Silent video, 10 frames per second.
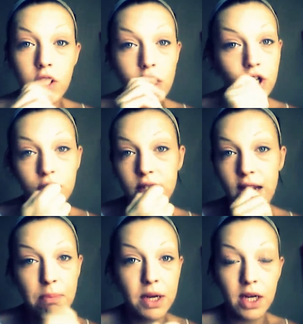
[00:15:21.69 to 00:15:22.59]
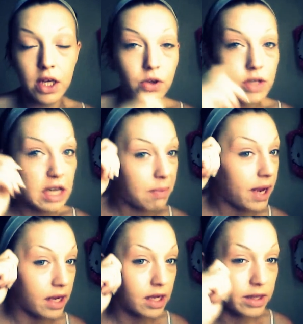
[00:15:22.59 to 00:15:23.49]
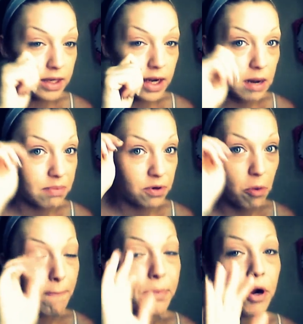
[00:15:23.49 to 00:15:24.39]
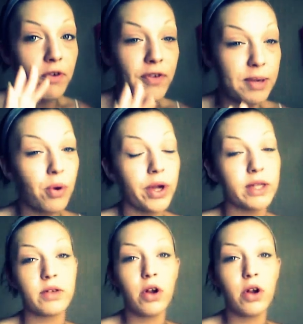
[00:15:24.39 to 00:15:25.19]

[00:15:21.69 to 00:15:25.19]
You can just dampen a Q-tip and clean it up to a perfect point.